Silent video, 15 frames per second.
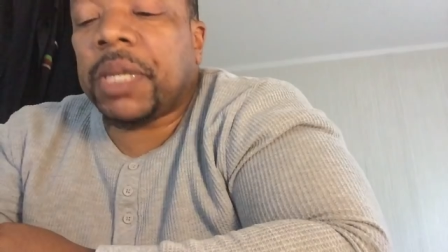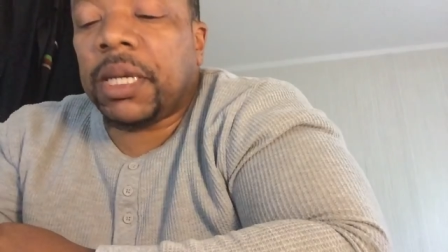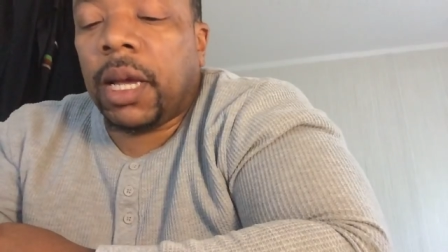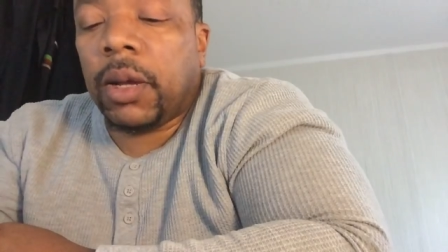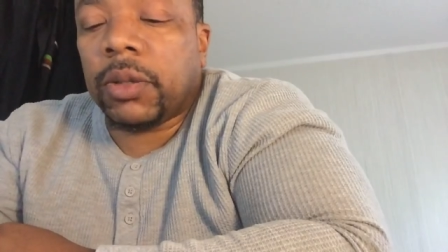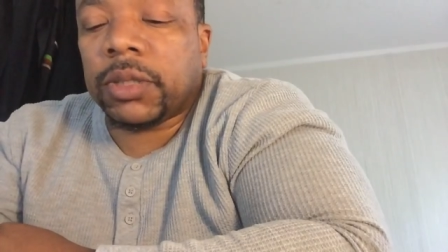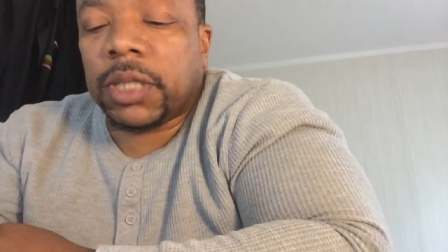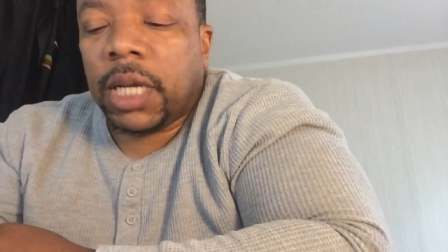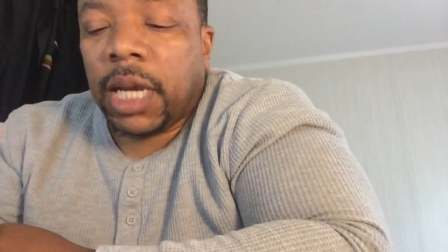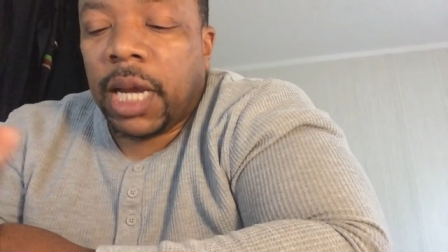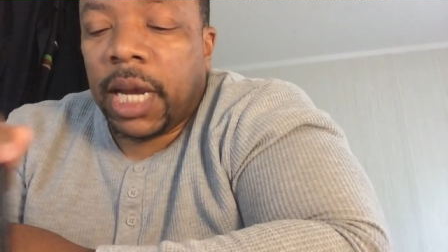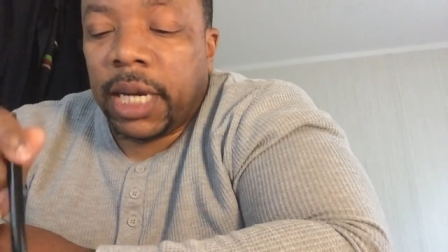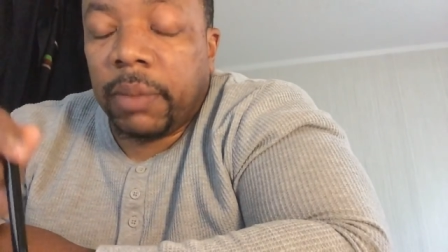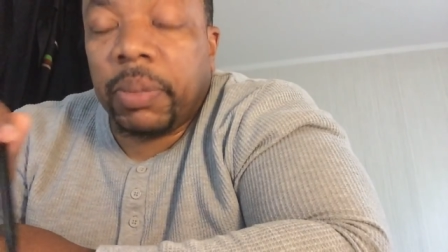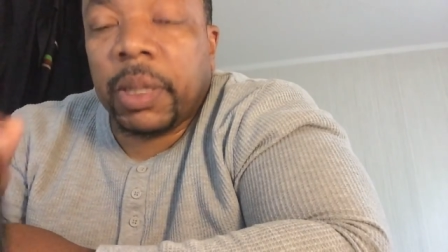And they've been
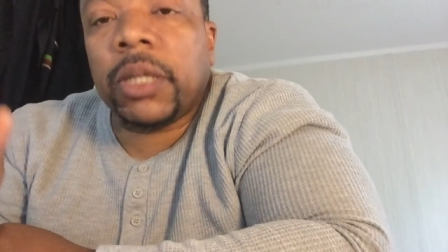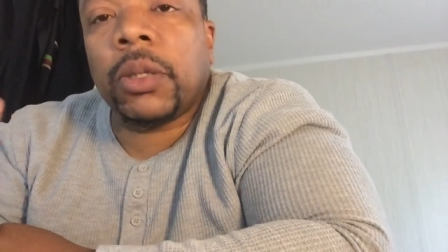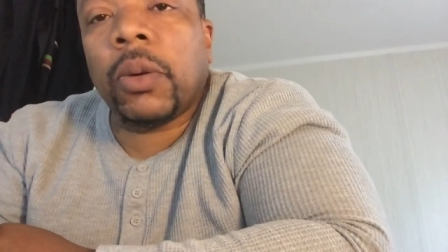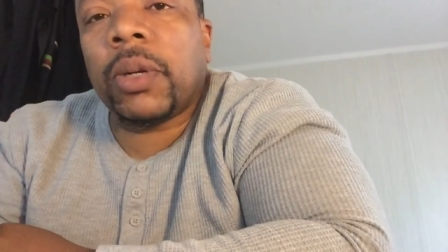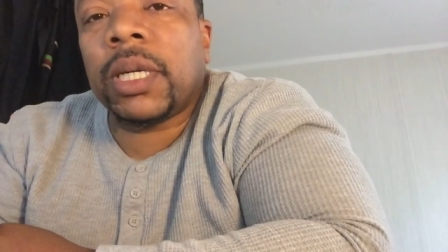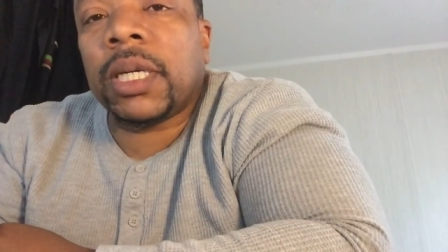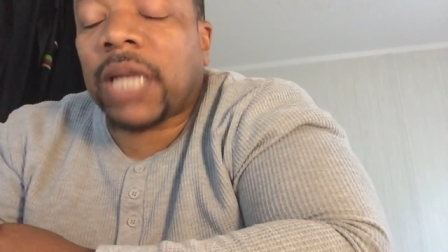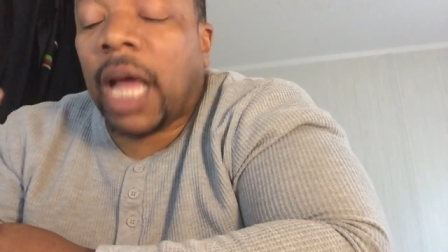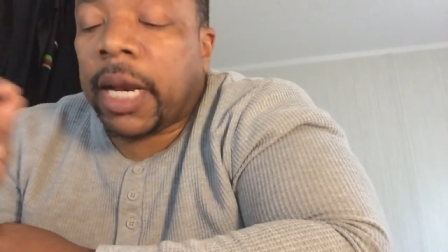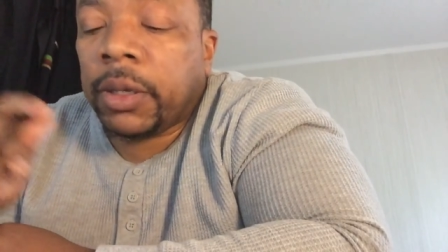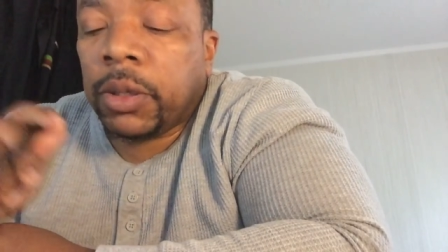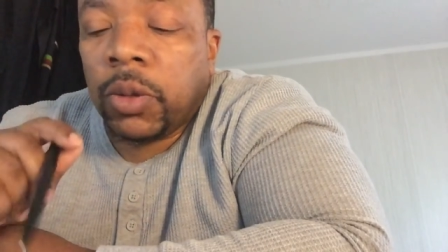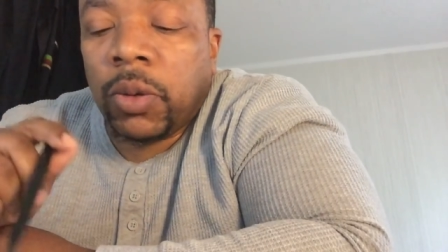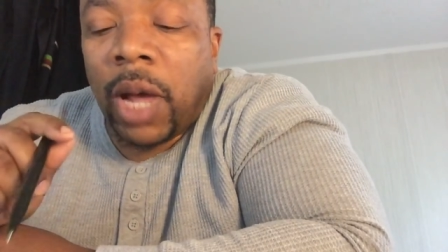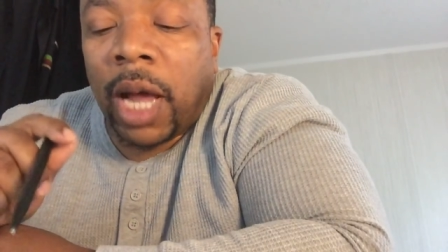doing this. I knew I
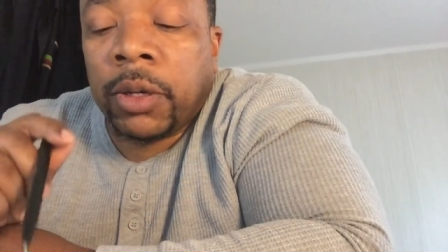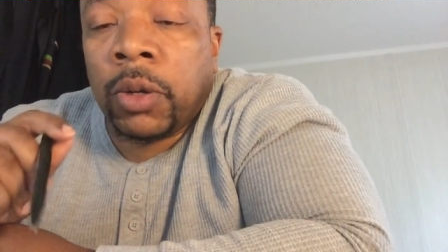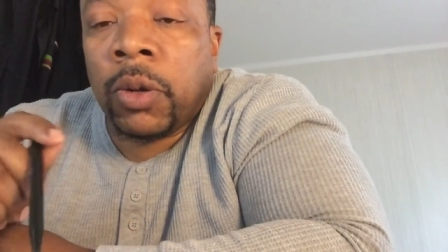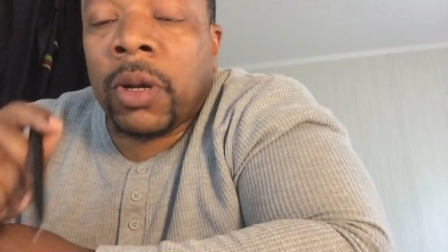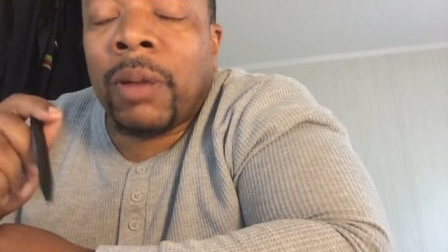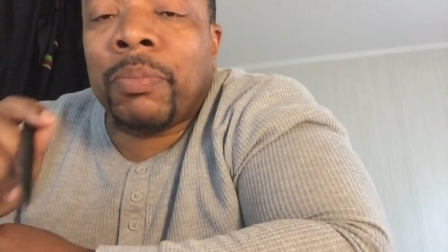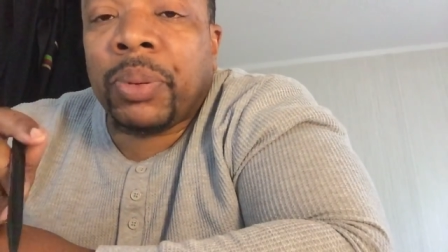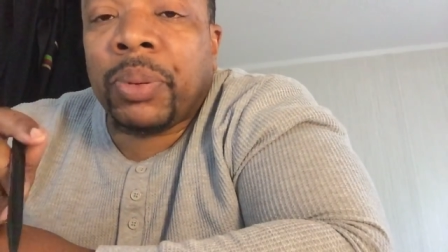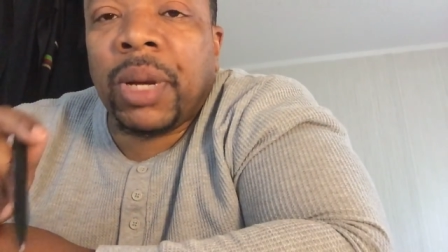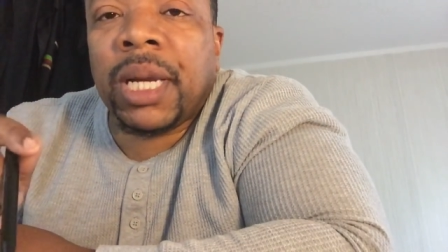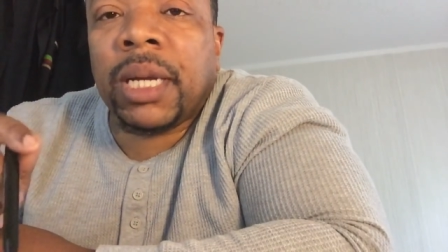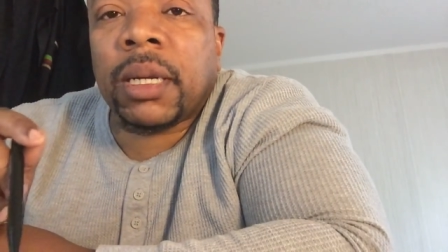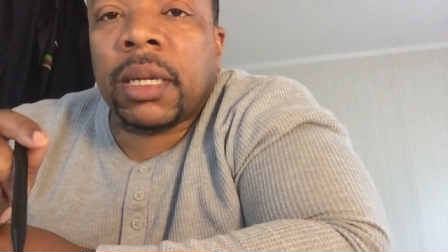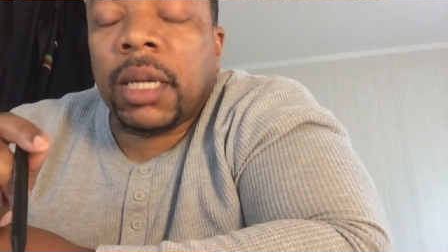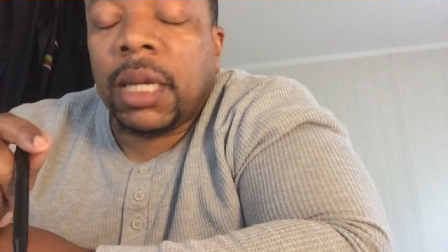knew a breeder
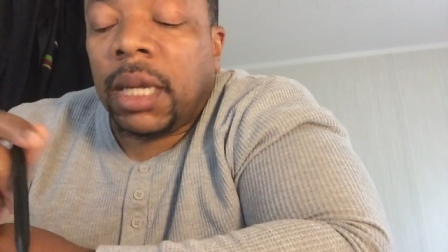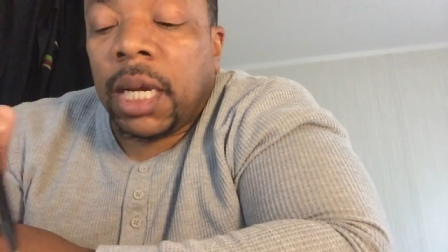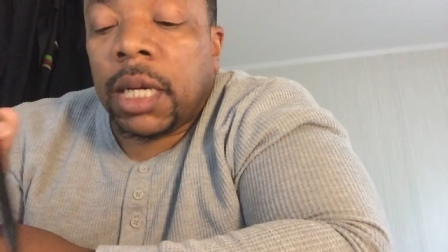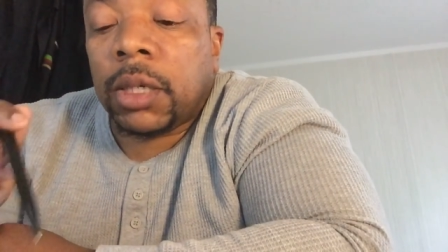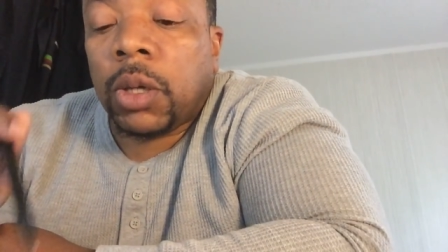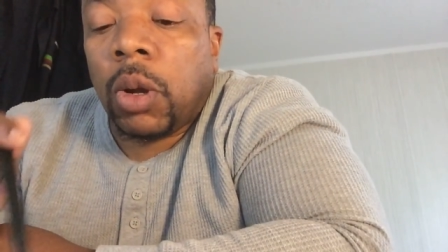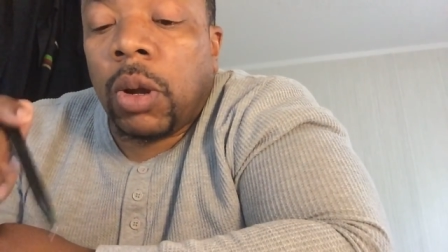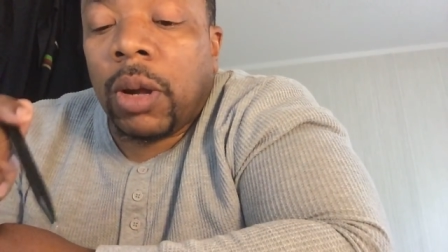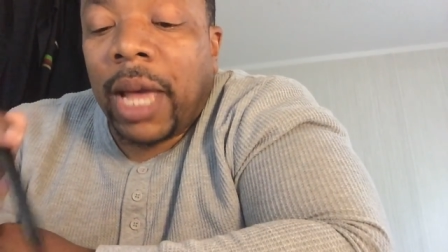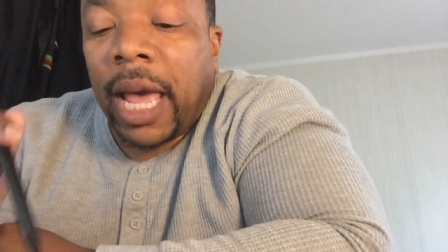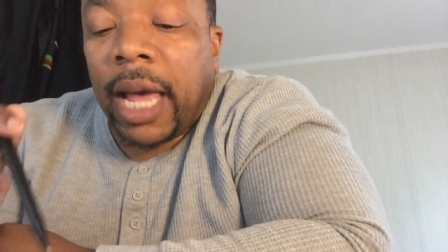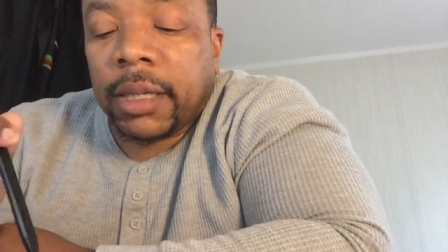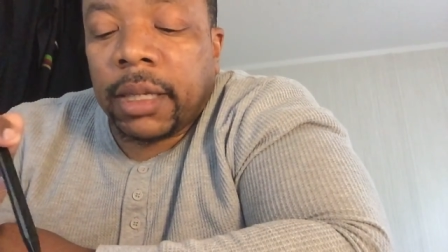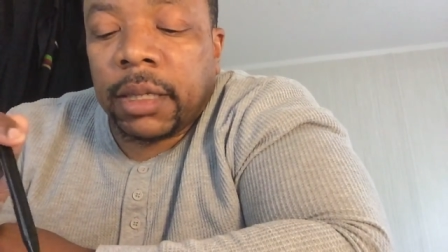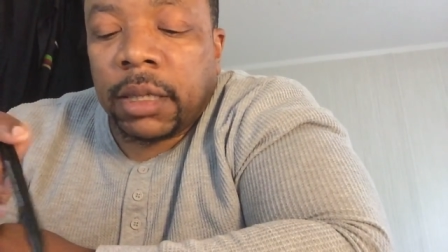in Long Island
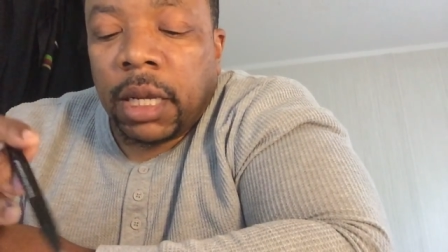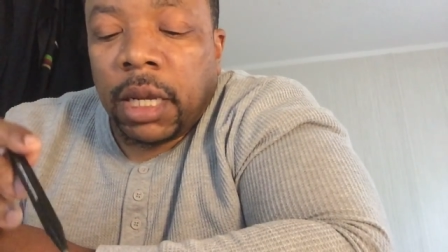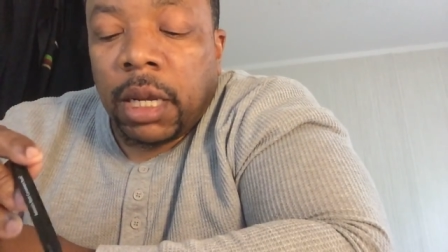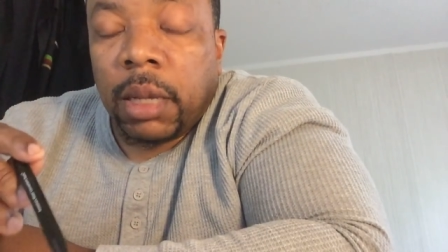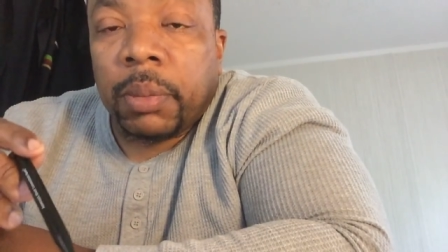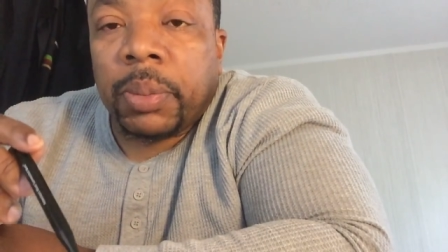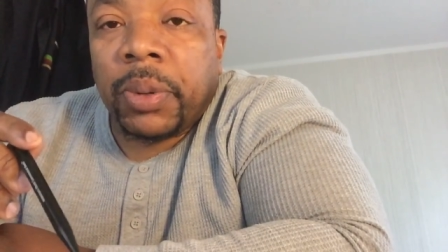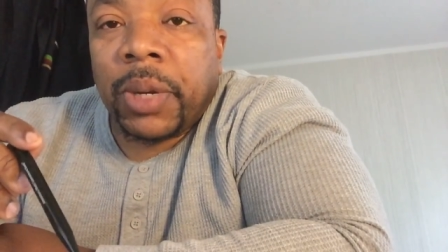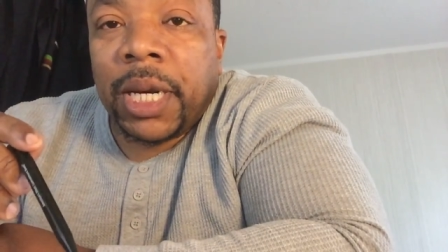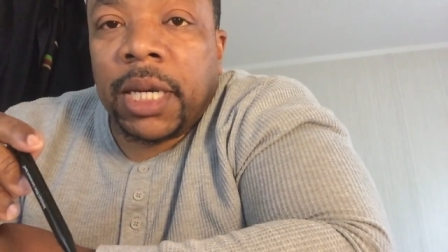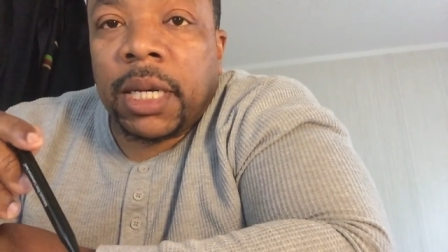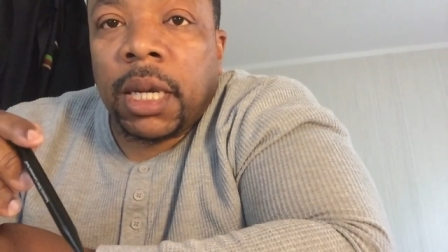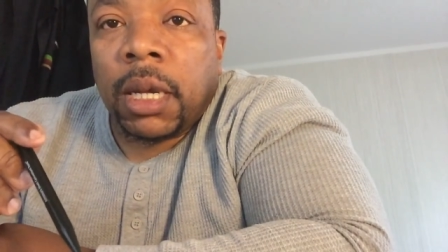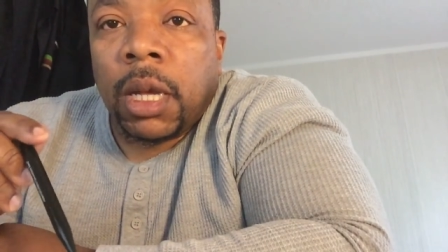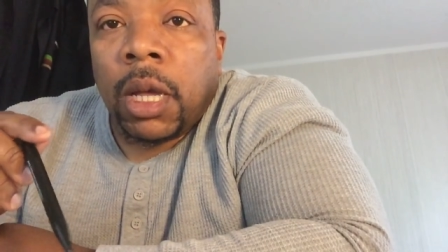breed
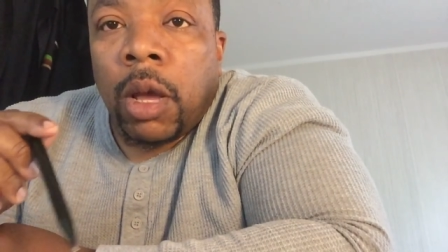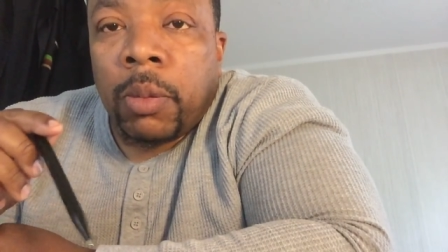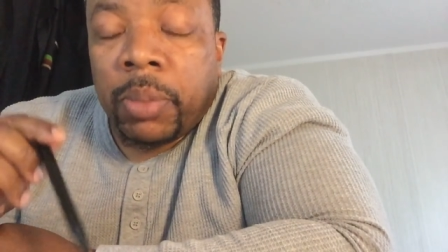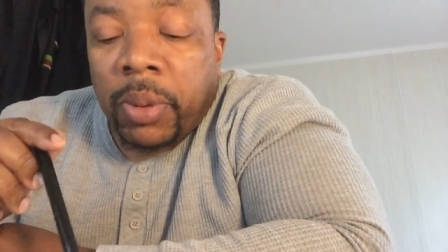bred